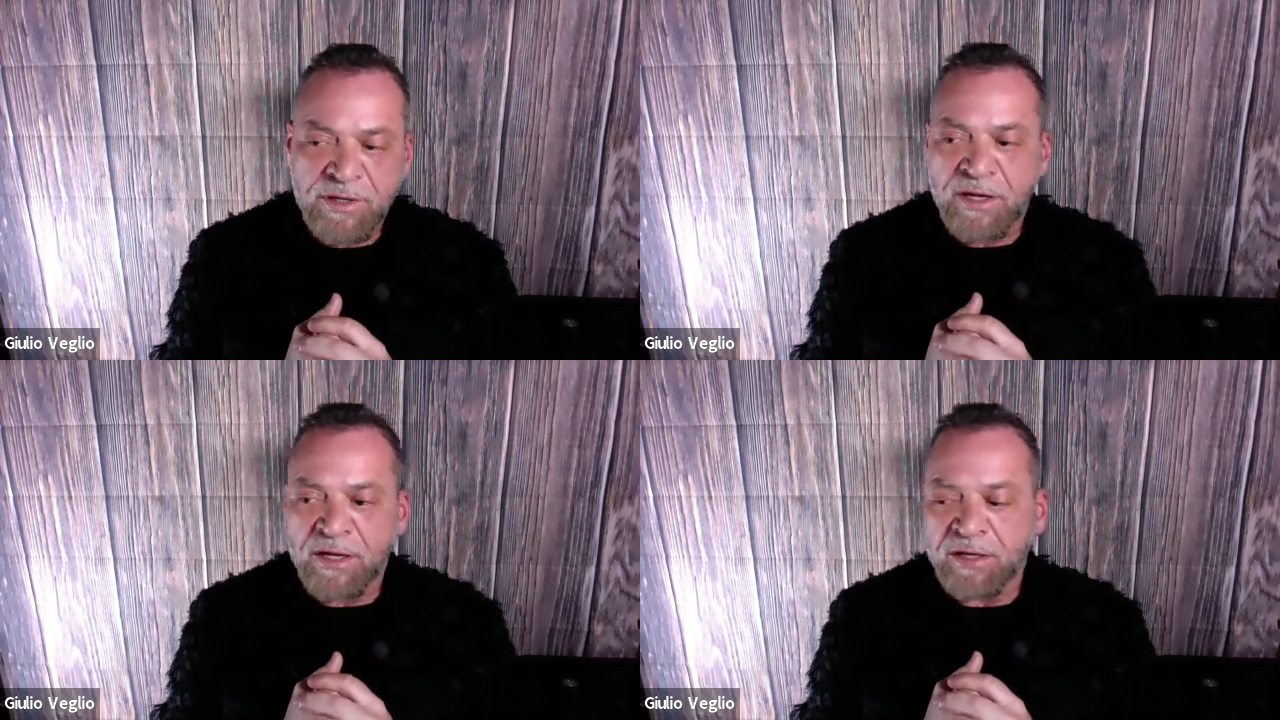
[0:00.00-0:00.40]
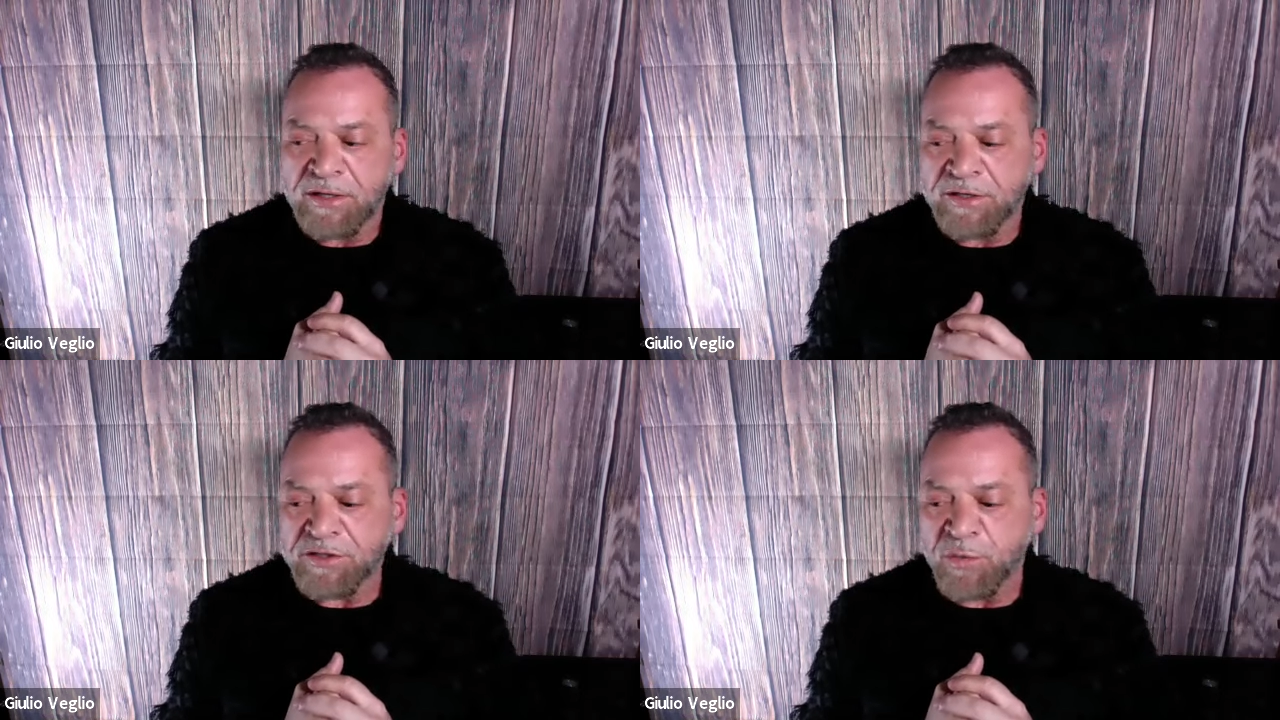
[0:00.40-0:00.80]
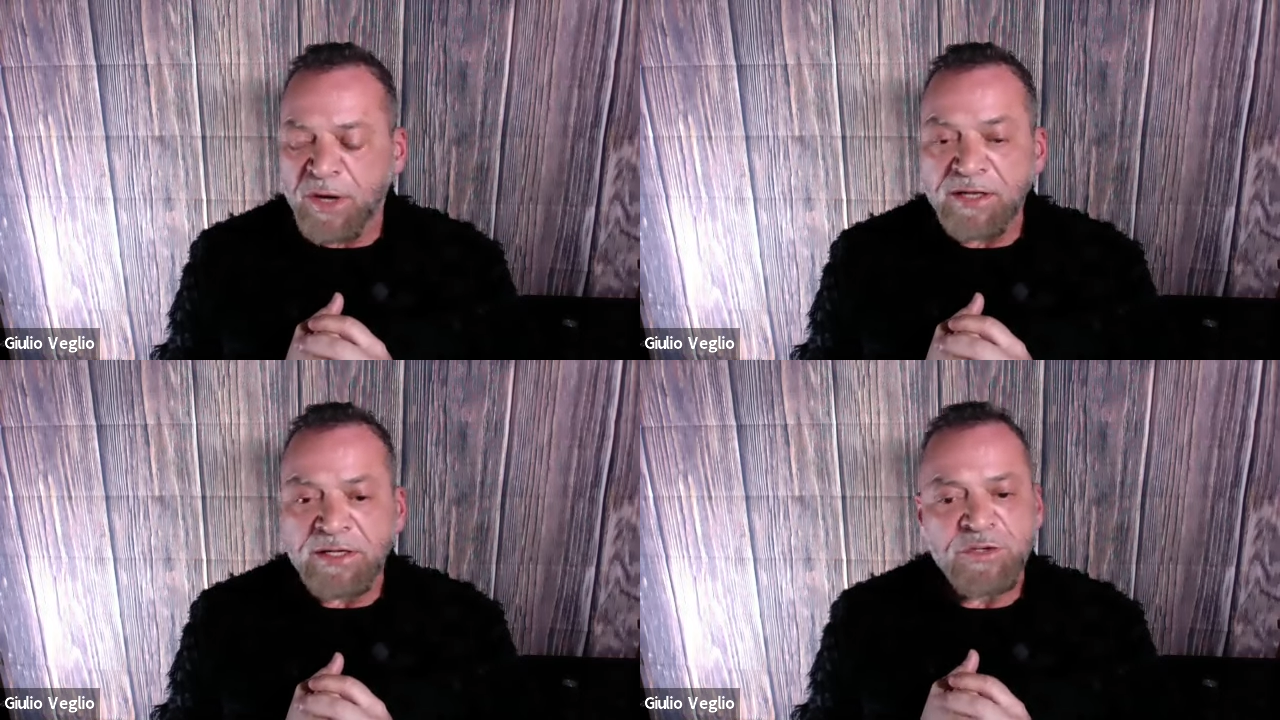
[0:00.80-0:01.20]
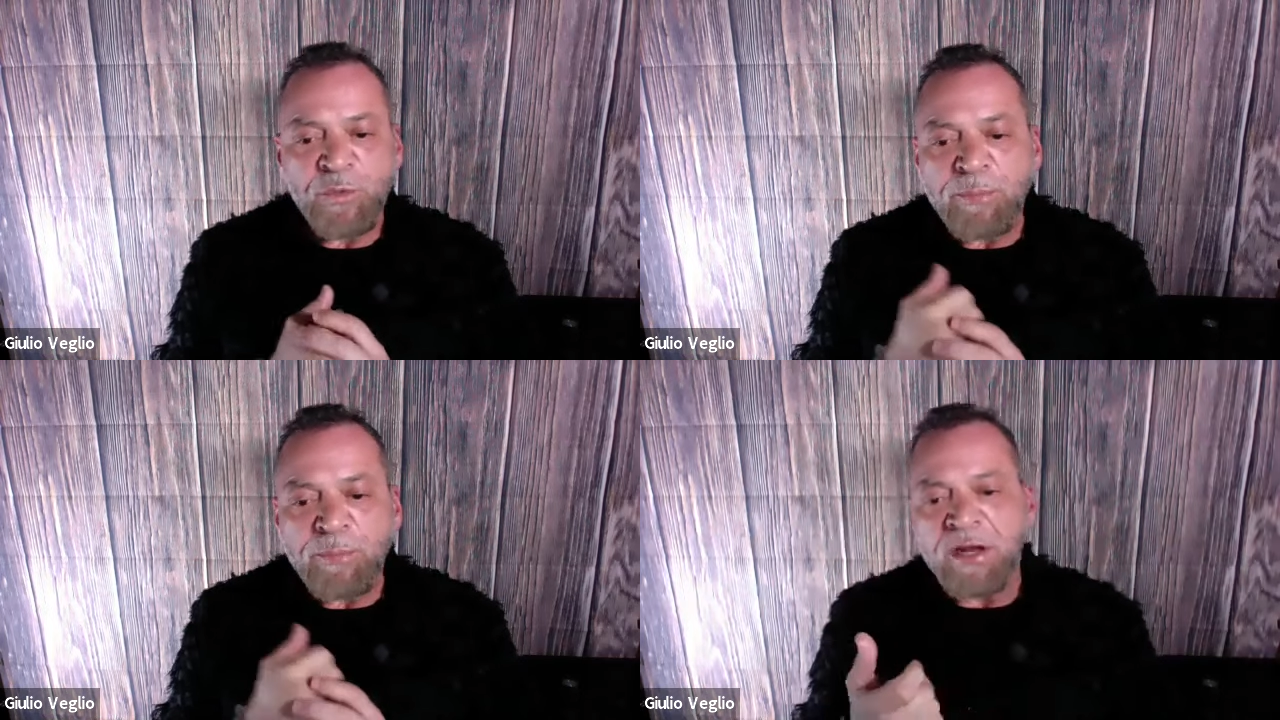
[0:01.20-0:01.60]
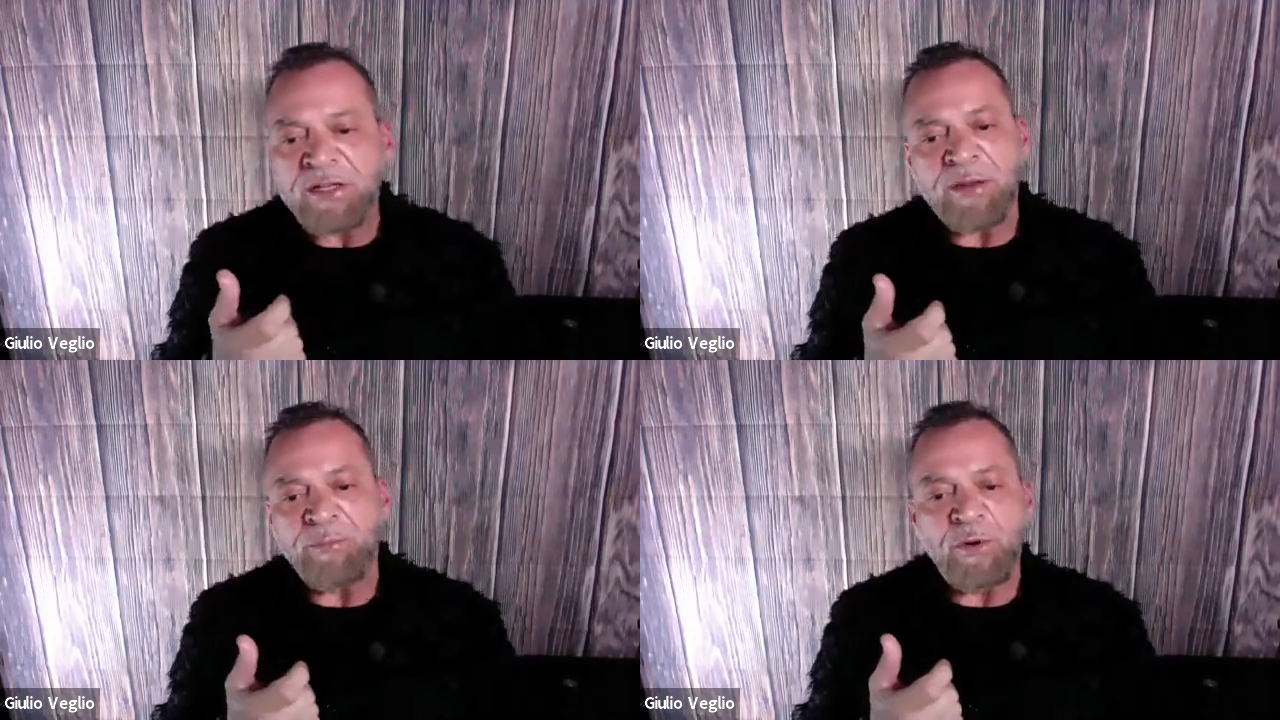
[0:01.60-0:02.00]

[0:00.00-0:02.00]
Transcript: Uh, so, what I did is whipped out a tape